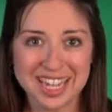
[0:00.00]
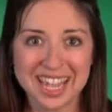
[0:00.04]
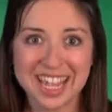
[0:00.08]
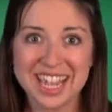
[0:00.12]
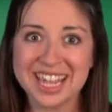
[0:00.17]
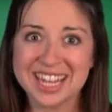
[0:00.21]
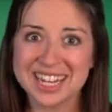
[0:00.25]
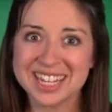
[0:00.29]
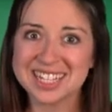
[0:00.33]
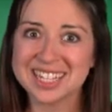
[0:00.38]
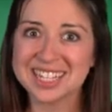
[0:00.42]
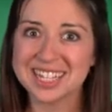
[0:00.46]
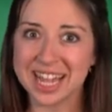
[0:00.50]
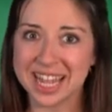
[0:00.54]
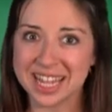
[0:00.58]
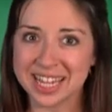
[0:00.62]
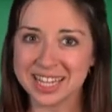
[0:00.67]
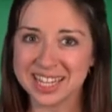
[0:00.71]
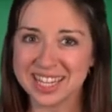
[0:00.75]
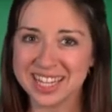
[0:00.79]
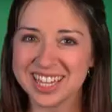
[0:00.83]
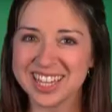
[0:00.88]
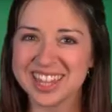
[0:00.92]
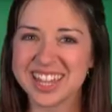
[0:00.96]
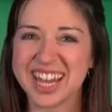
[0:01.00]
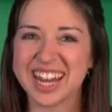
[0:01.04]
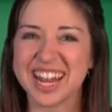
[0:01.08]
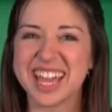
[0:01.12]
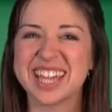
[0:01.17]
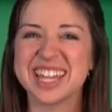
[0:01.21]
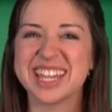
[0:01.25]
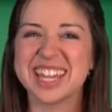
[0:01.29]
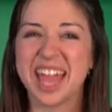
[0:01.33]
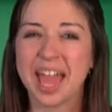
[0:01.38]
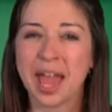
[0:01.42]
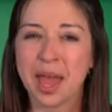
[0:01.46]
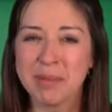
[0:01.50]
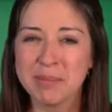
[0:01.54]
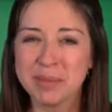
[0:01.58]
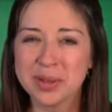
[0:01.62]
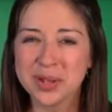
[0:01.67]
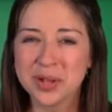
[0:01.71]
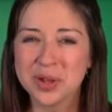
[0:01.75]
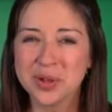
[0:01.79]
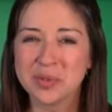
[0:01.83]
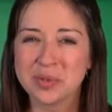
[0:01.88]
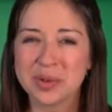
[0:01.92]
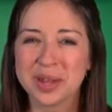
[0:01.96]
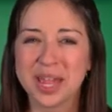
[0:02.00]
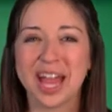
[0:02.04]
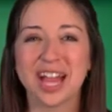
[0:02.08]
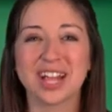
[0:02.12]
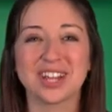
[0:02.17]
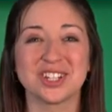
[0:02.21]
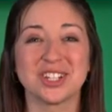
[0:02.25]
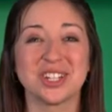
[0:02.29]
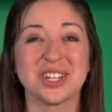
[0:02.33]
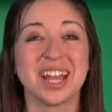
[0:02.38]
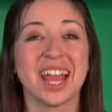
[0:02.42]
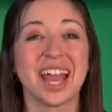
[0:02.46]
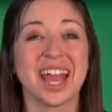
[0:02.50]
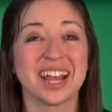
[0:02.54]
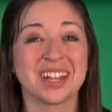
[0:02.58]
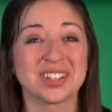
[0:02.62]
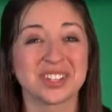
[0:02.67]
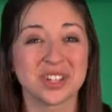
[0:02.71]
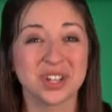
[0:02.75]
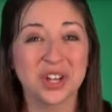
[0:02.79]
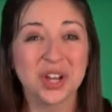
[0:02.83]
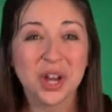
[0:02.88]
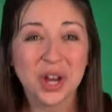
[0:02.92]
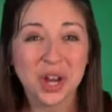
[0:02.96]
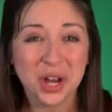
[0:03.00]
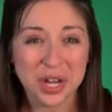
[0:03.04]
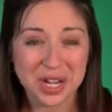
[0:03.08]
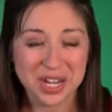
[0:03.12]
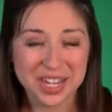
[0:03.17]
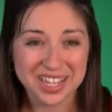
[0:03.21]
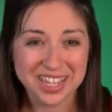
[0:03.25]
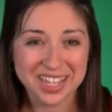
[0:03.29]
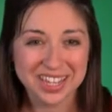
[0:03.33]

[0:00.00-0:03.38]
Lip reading: it is likely that a chemical reaction has occurred.